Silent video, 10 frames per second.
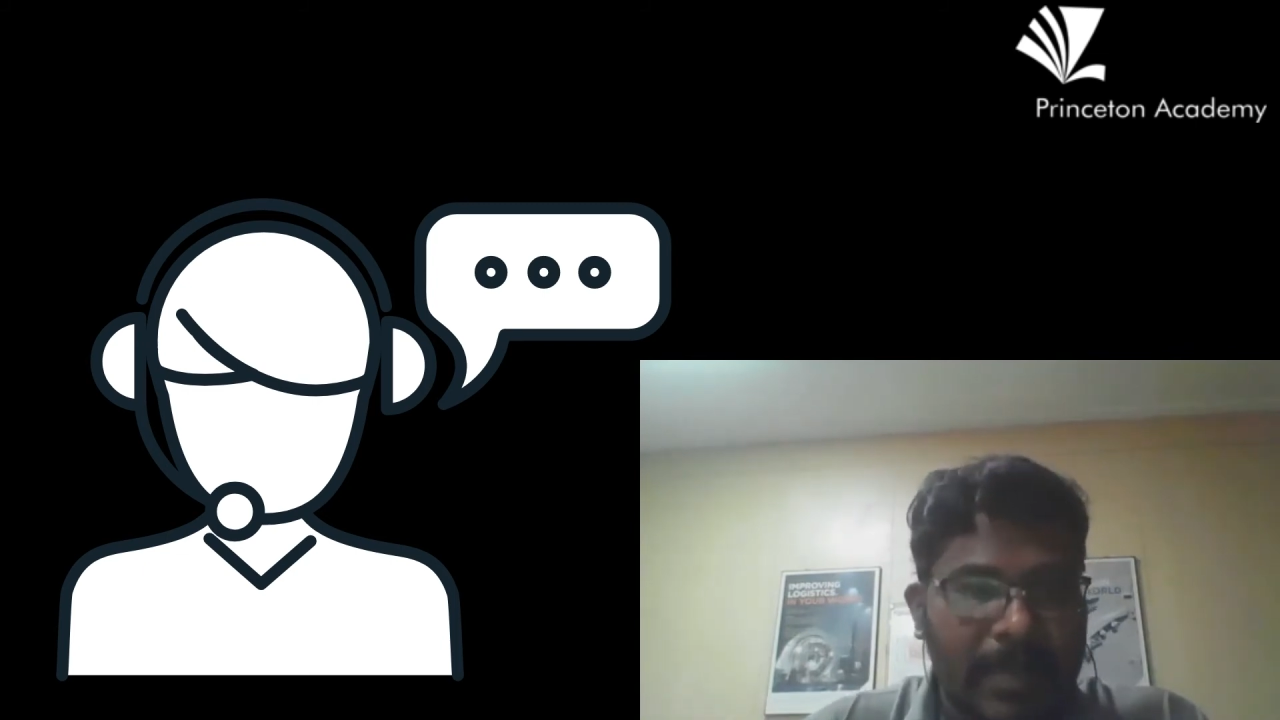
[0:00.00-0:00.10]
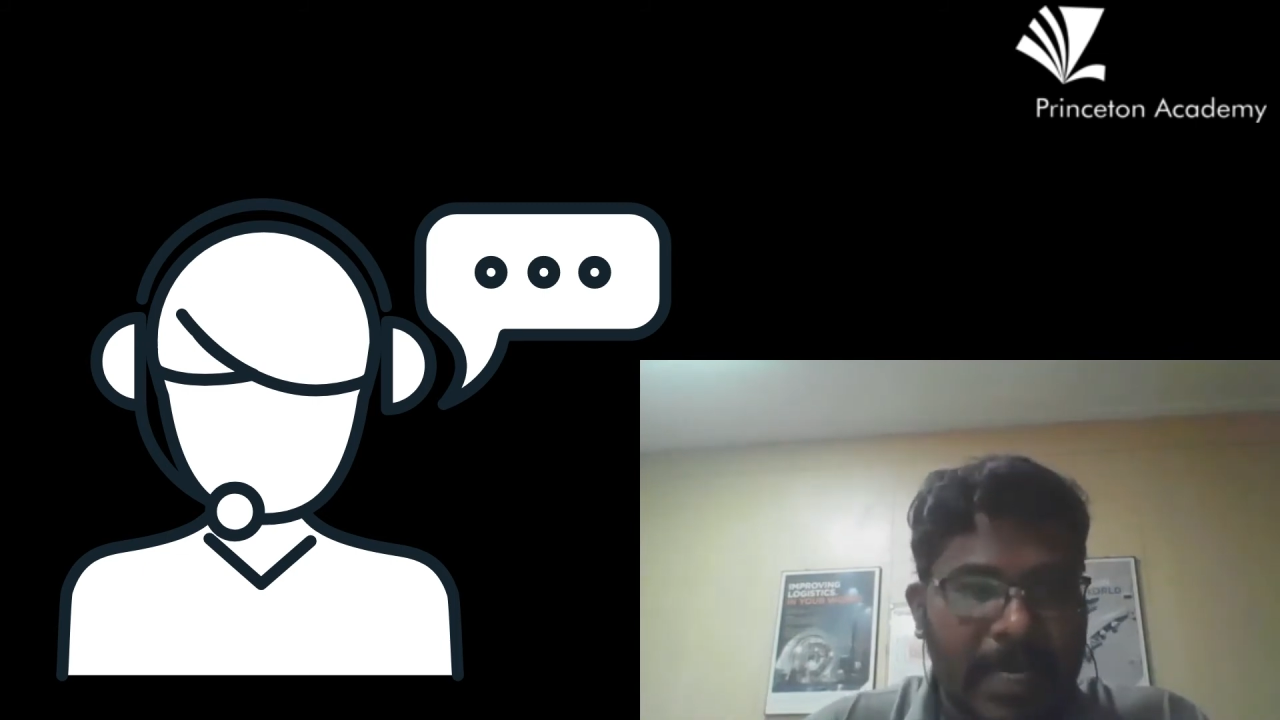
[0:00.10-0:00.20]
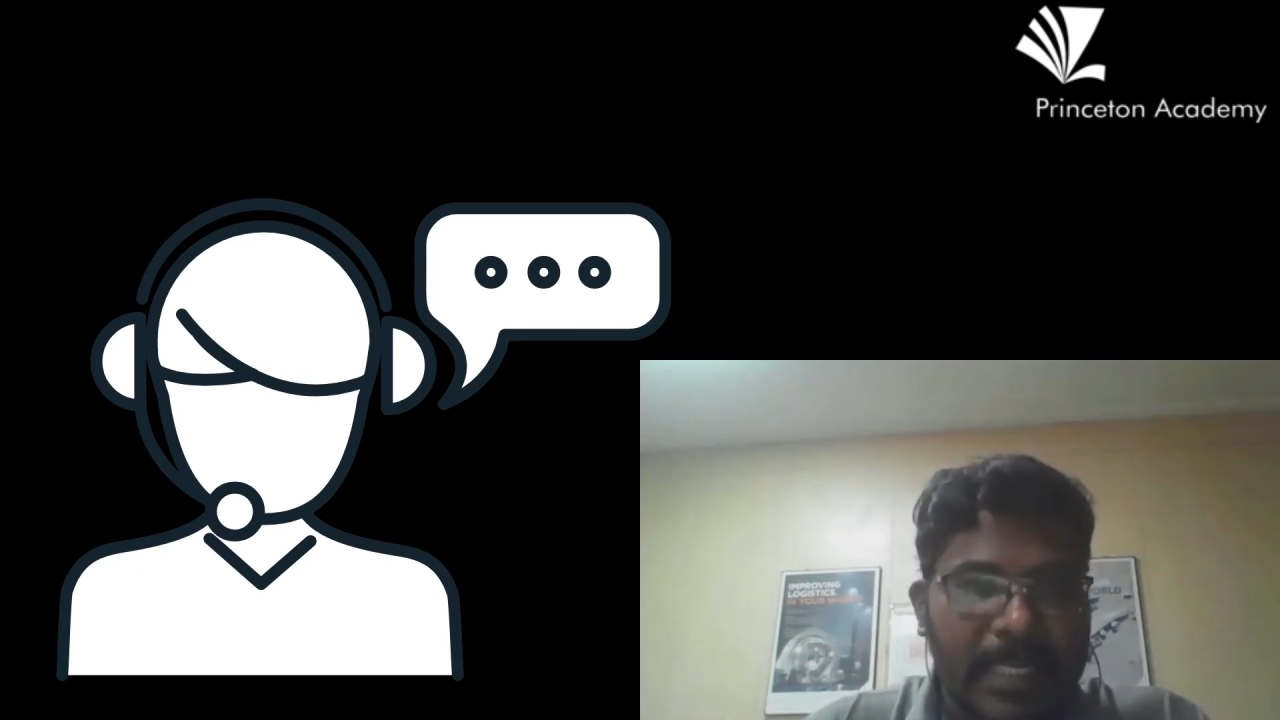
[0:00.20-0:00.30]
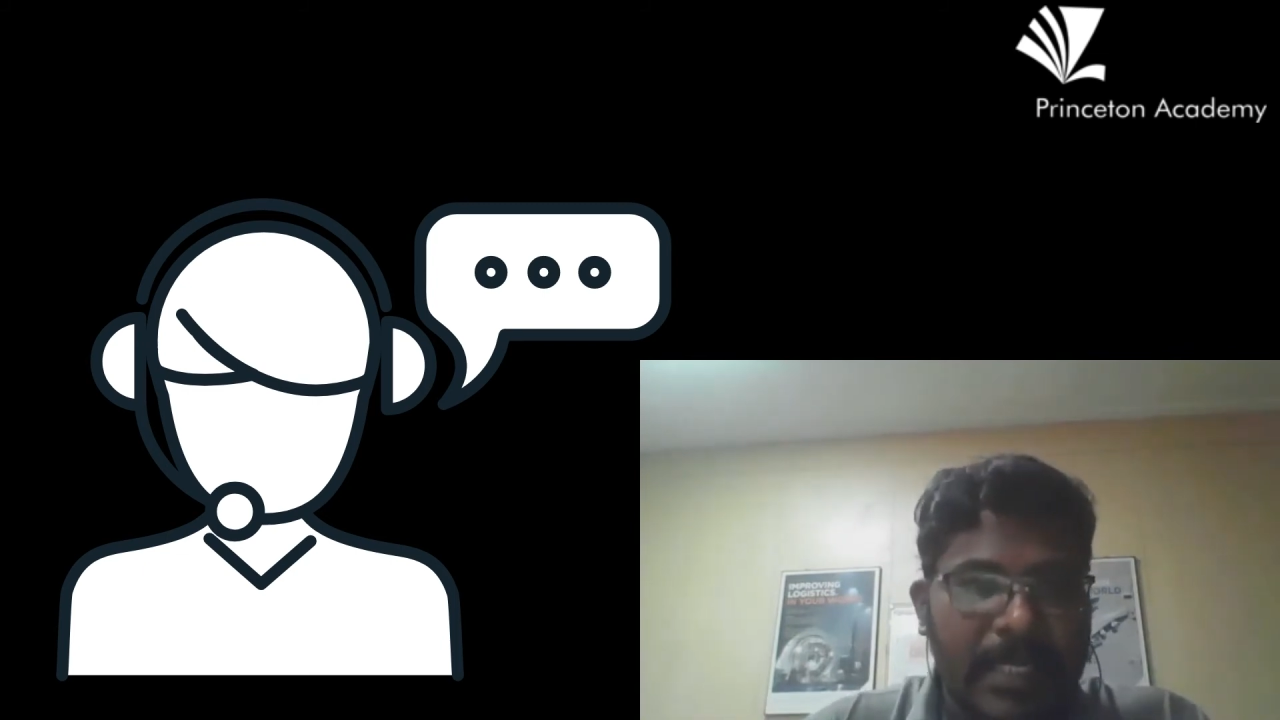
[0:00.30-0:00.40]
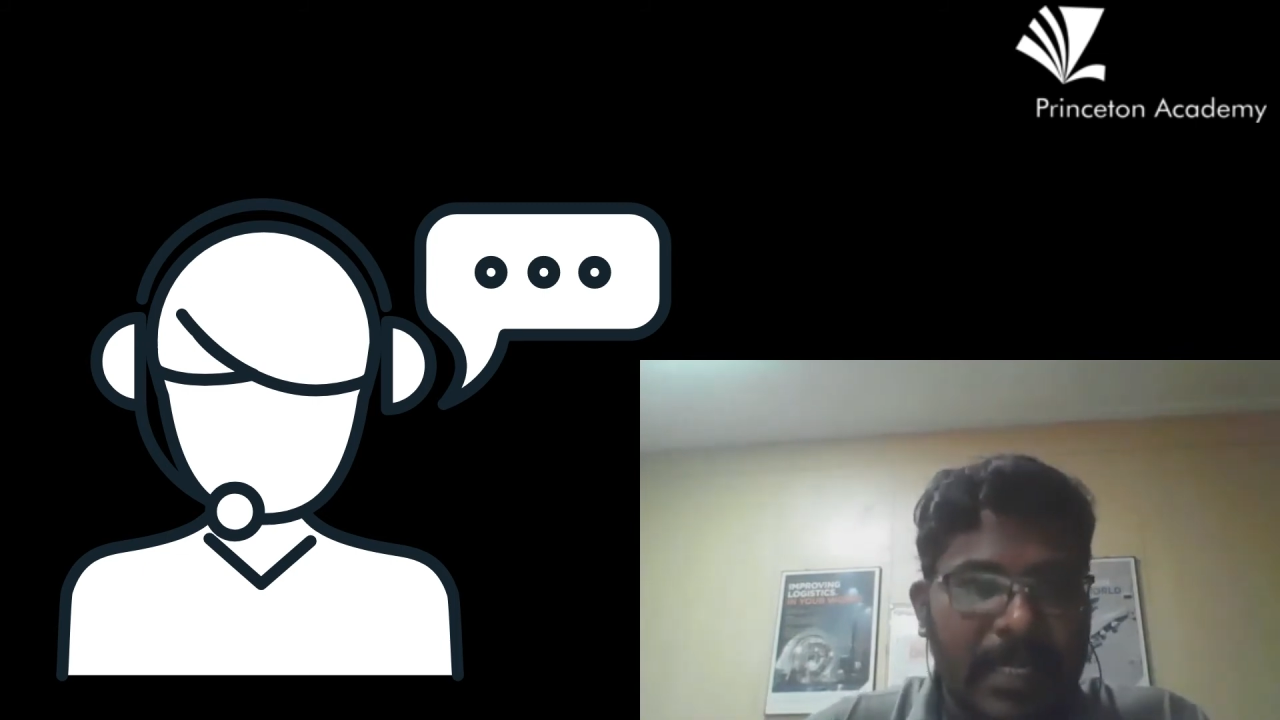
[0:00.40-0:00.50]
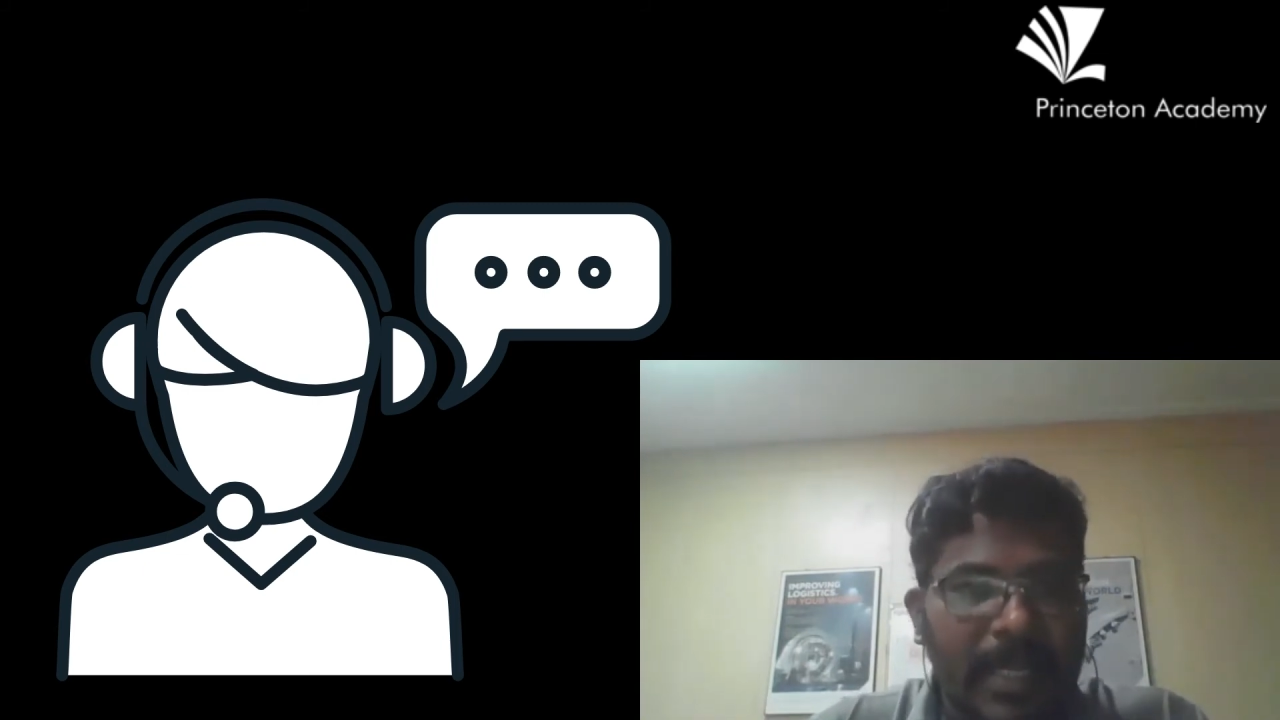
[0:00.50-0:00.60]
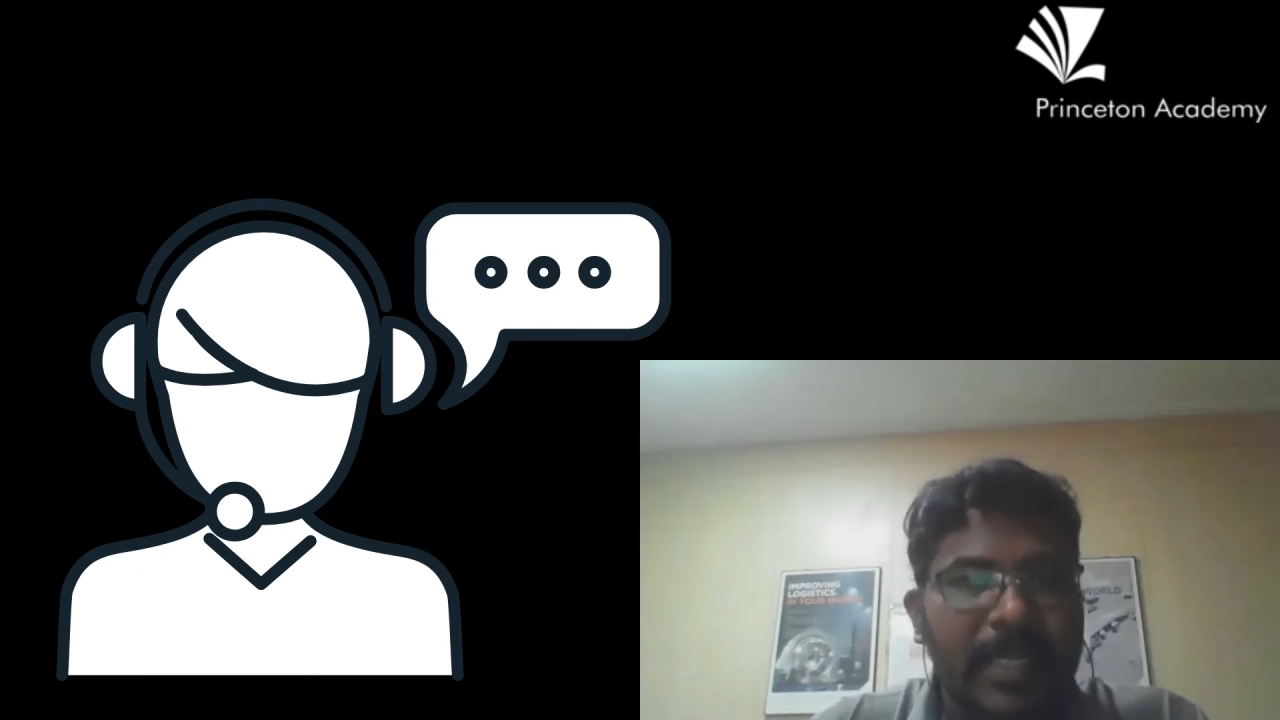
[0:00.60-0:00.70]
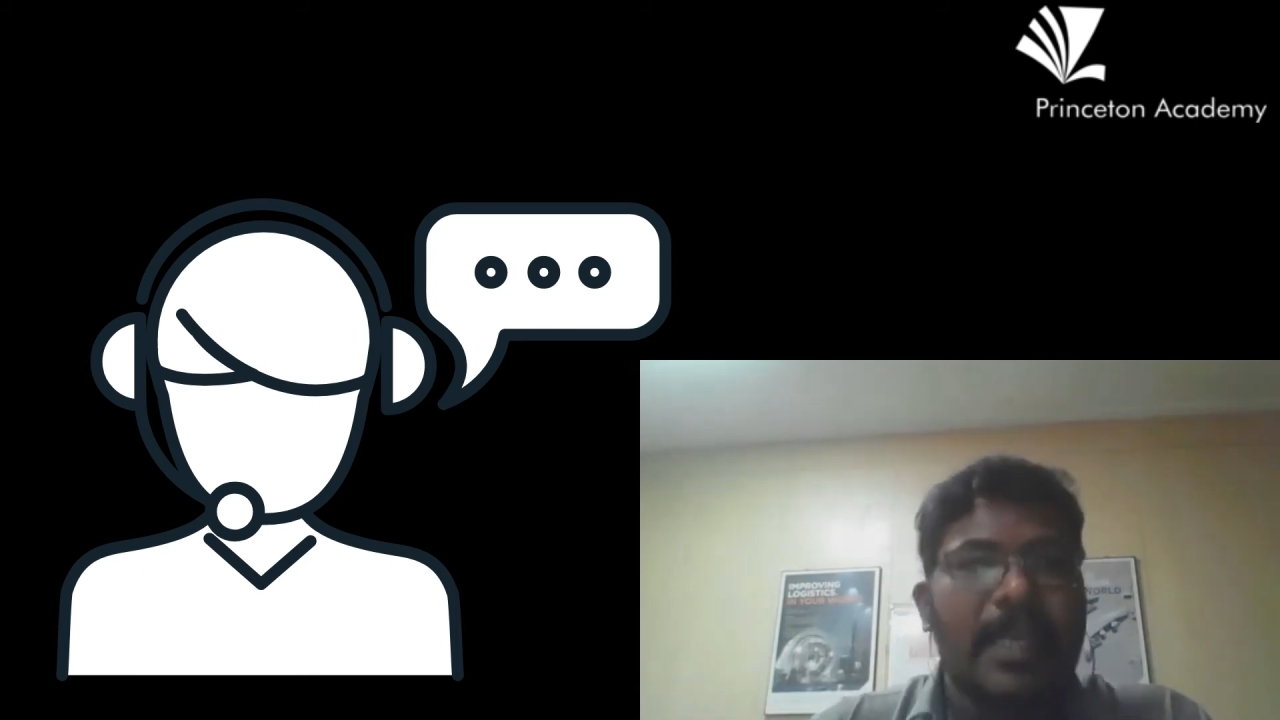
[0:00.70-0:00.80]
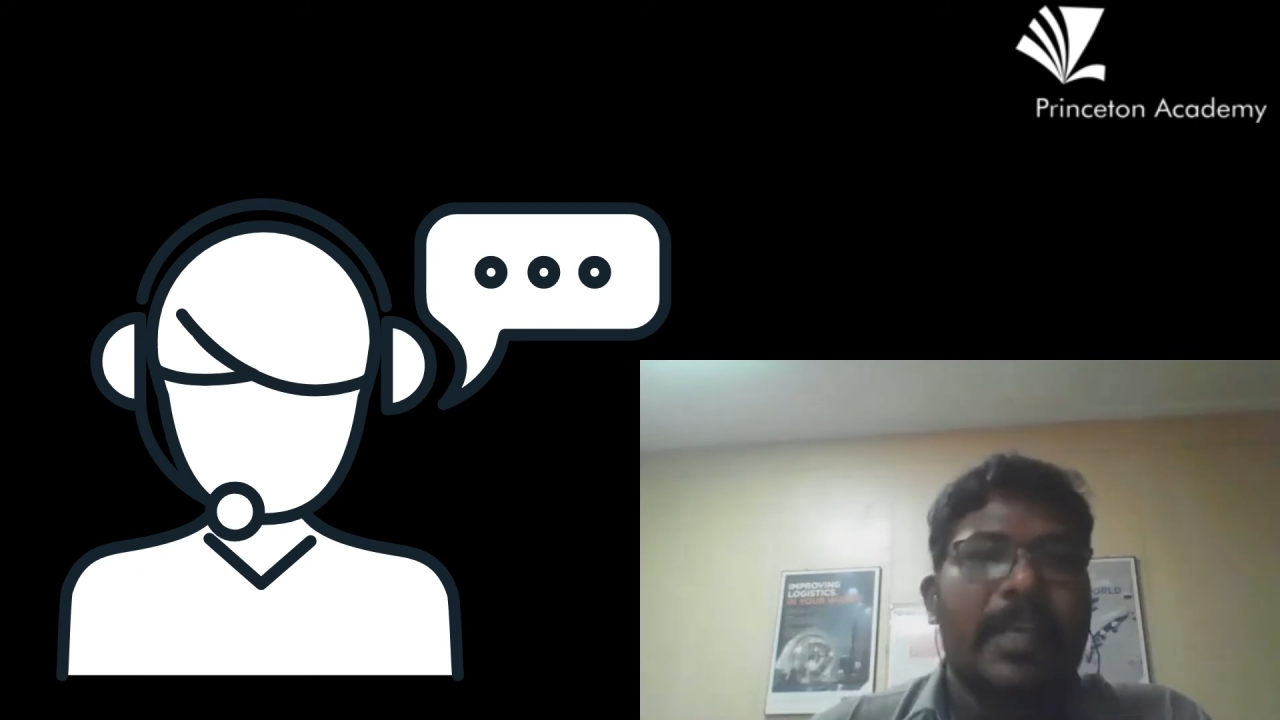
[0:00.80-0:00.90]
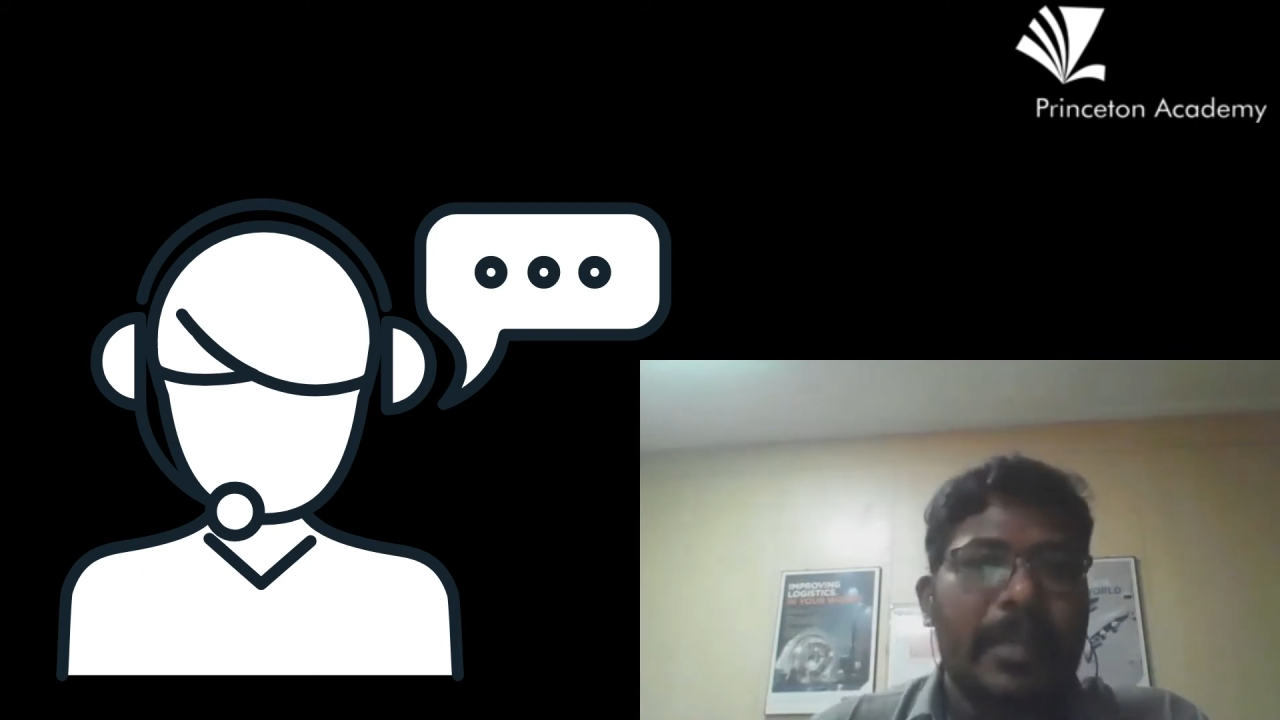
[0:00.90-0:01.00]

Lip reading: rest, and then